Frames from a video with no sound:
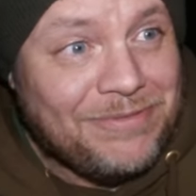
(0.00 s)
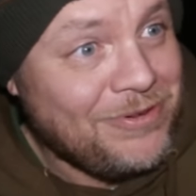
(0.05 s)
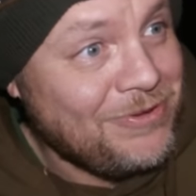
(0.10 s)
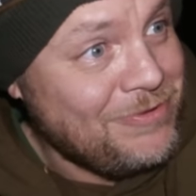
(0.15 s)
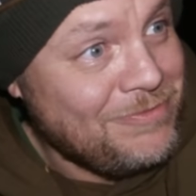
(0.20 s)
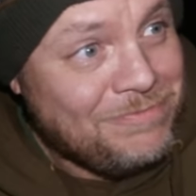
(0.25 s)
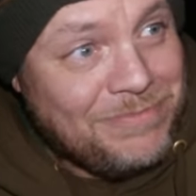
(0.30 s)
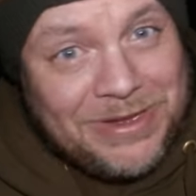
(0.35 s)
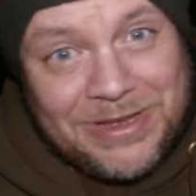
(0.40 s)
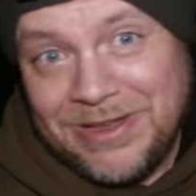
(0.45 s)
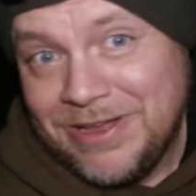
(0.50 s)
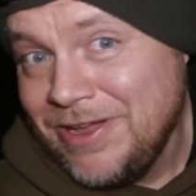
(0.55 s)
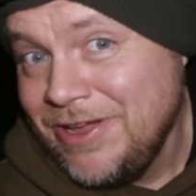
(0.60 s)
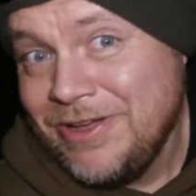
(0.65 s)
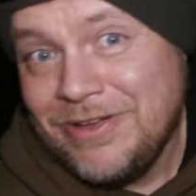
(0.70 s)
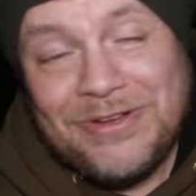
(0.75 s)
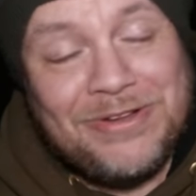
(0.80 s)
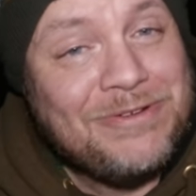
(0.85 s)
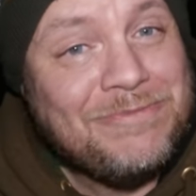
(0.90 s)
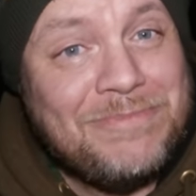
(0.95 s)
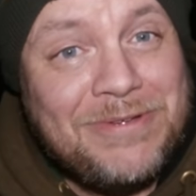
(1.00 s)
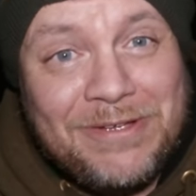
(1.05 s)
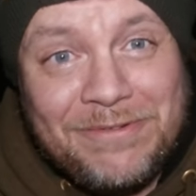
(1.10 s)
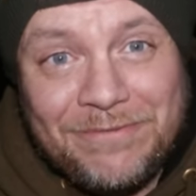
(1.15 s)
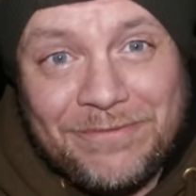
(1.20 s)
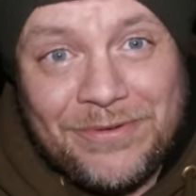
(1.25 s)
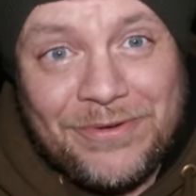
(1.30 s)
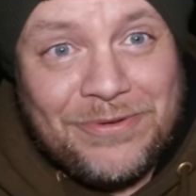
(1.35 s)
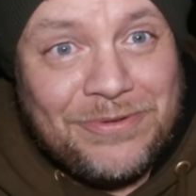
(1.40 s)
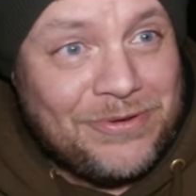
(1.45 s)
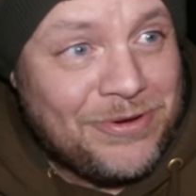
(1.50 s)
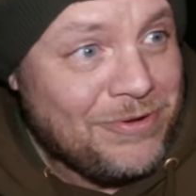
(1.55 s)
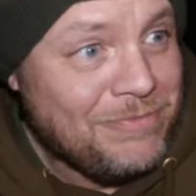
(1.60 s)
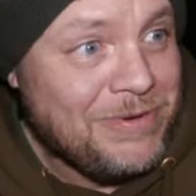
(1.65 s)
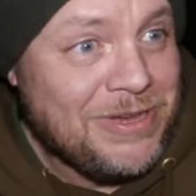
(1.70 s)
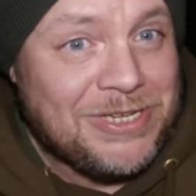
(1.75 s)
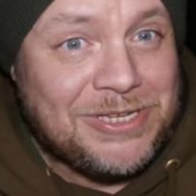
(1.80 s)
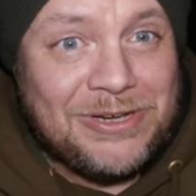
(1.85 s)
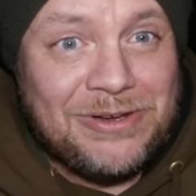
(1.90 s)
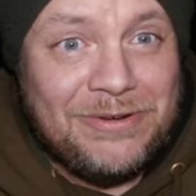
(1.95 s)
It could be a foot, could
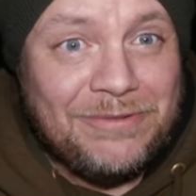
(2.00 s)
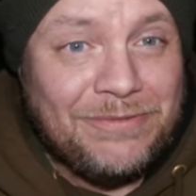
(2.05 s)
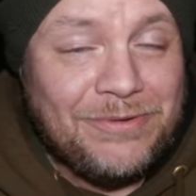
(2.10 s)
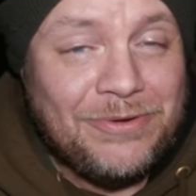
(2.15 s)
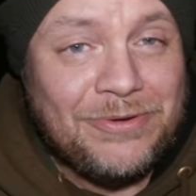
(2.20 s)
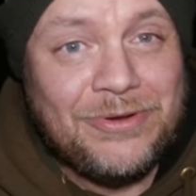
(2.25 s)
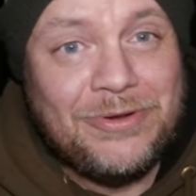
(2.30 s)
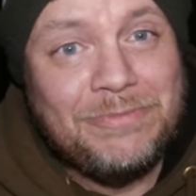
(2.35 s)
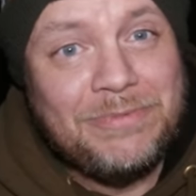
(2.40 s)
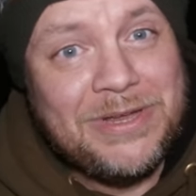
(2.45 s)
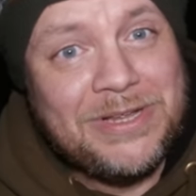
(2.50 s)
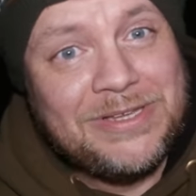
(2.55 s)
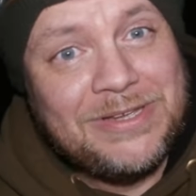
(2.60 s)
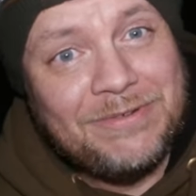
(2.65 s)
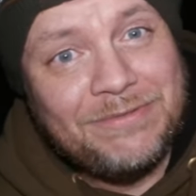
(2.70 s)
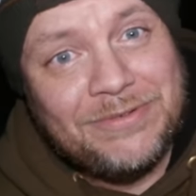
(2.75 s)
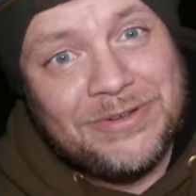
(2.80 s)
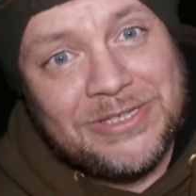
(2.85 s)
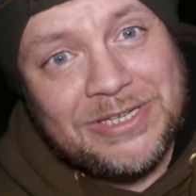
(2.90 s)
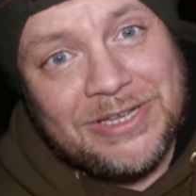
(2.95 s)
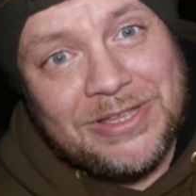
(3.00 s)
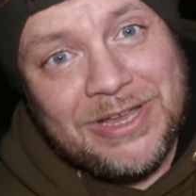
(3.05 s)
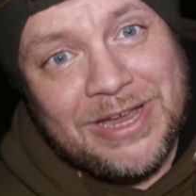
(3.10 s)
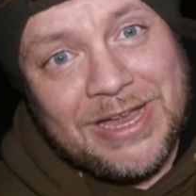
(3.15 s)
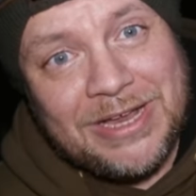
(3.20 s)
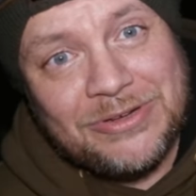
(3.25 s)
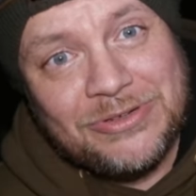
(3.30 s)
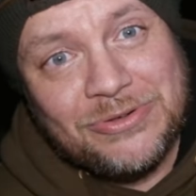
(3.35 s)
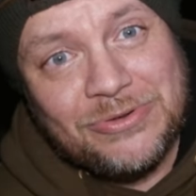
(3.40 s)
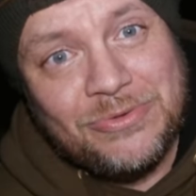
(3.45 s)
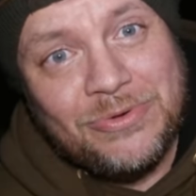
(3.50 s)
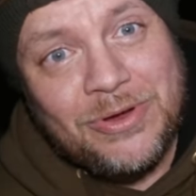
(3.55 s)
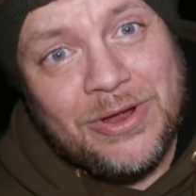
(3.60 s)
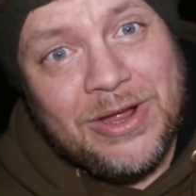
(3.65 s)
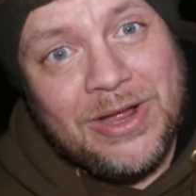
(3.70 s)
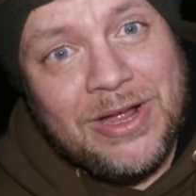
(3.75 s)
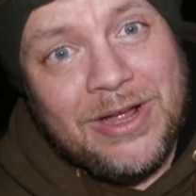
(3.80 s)
be 2 foot, could be a difference in the actual